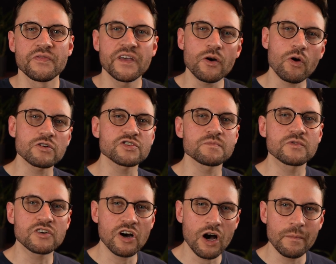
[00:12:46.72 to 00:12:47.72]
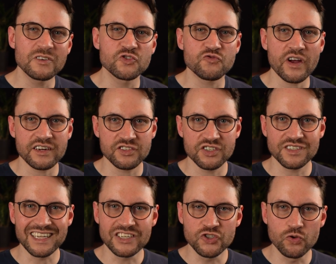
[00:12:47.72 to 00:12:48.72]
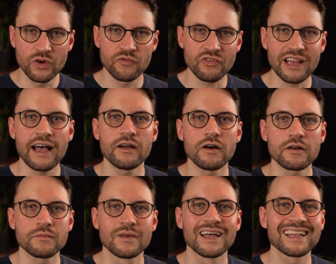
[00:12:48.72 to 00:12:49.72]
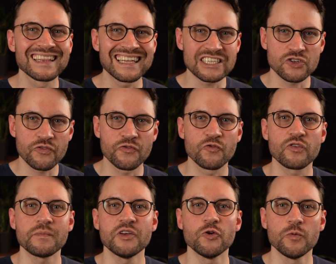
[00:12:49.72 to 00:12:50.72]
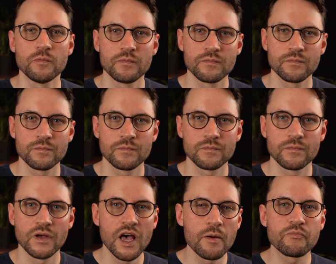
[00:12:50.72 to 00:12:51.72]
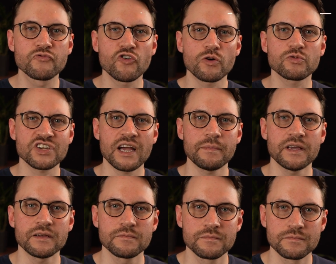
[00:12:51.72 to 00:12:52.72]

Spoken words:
there are some common strategies that you can rely on. Let's go through them here. Prototyping.